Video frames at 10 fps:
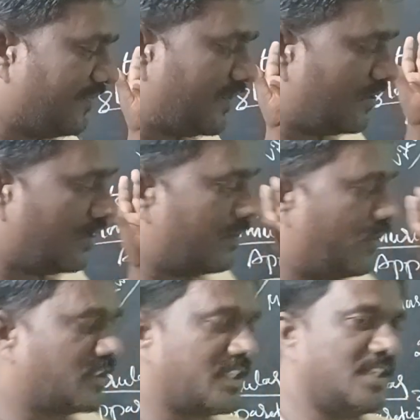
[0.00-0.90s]
Though
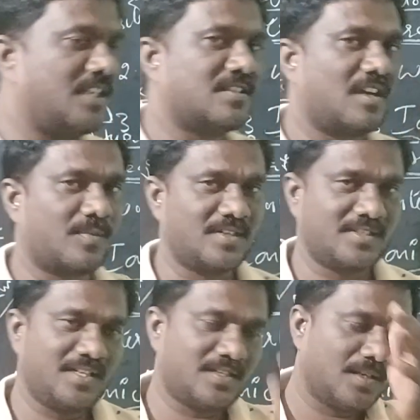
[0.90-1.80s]
both kidneys are
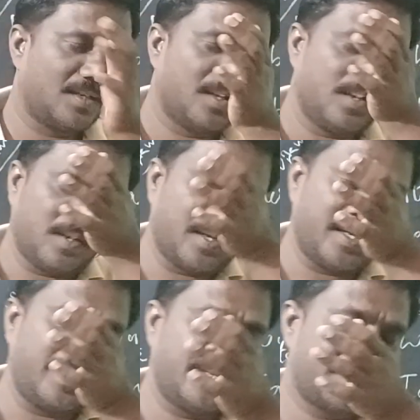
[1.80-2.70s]
present,
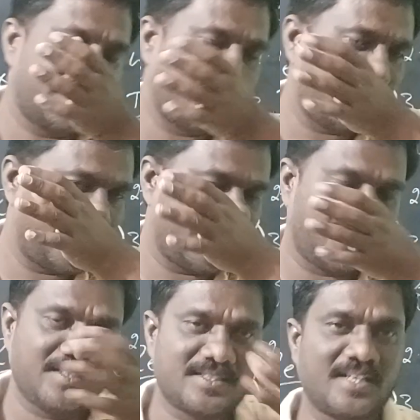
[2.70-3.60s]
each kidney,
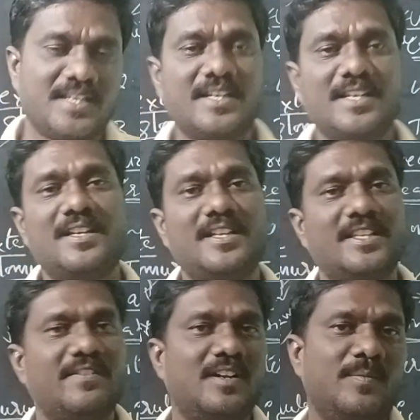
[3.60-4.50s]
inside the kidney
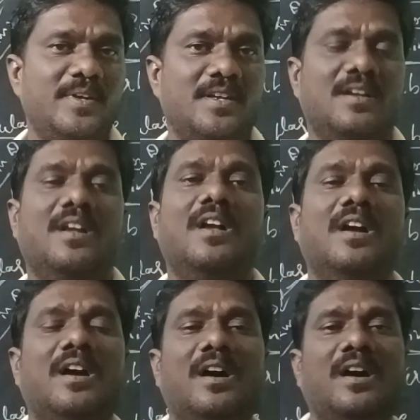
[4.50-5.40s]
there will be
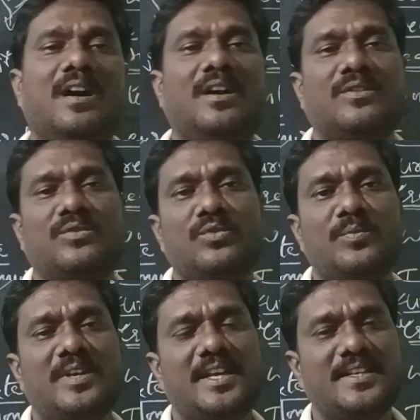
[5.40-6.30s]
2
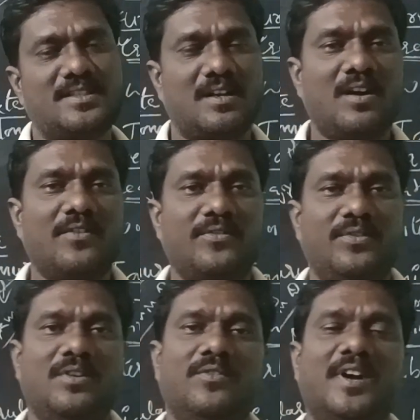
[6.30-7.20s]
millions of
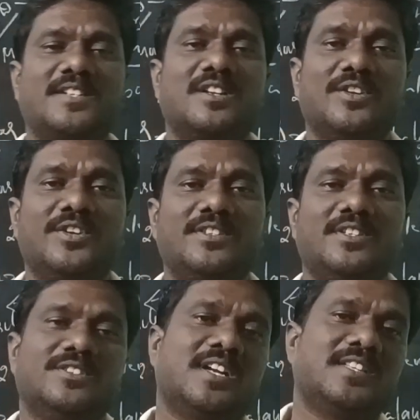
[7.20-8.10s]
functional units.
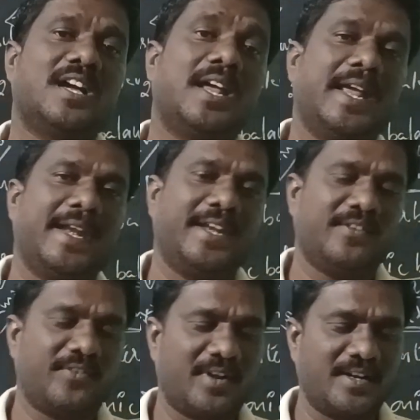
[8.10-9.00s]
Those are the
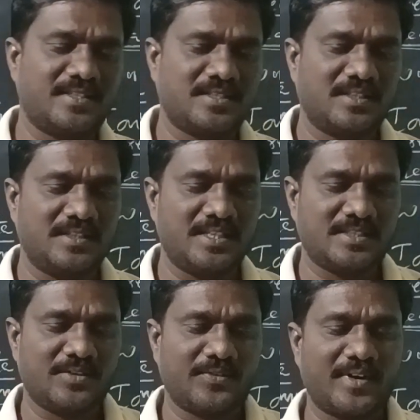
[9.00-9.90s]
nephrons. These
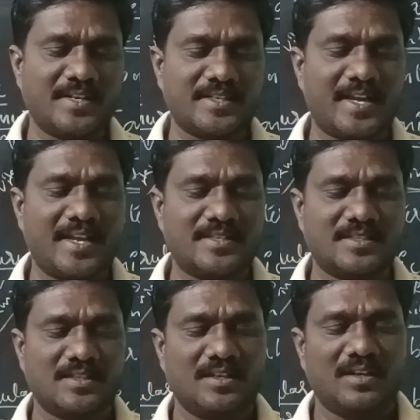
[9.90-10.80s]
nephrons has
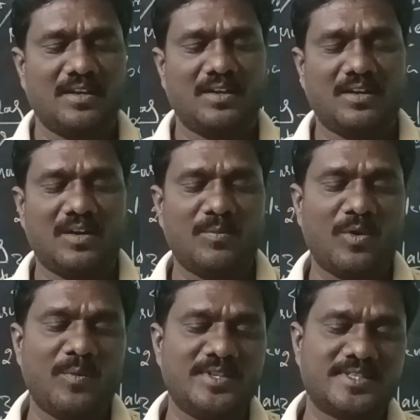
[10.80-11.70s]

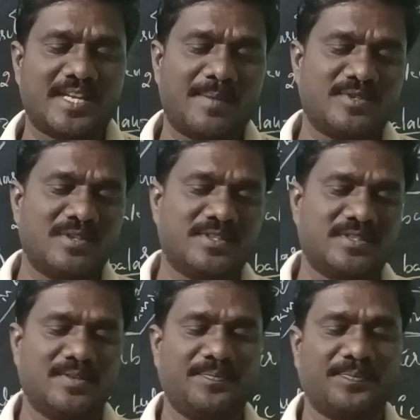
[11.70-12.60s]
Bowman's capsules.